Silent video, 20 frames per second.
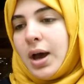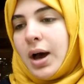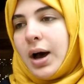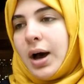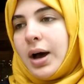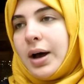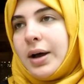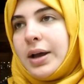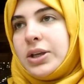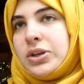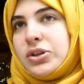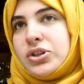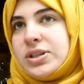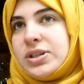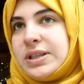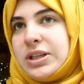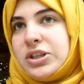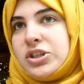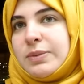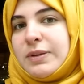Uh, you
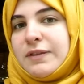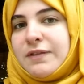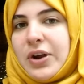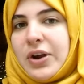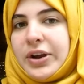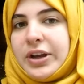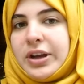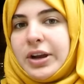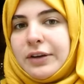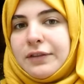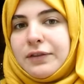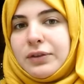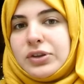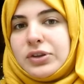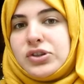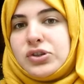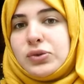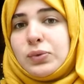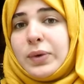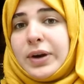just need to be very careful
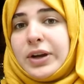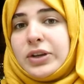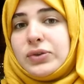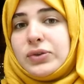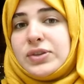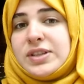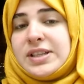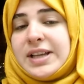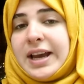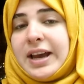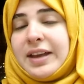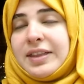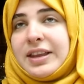as to where you stay.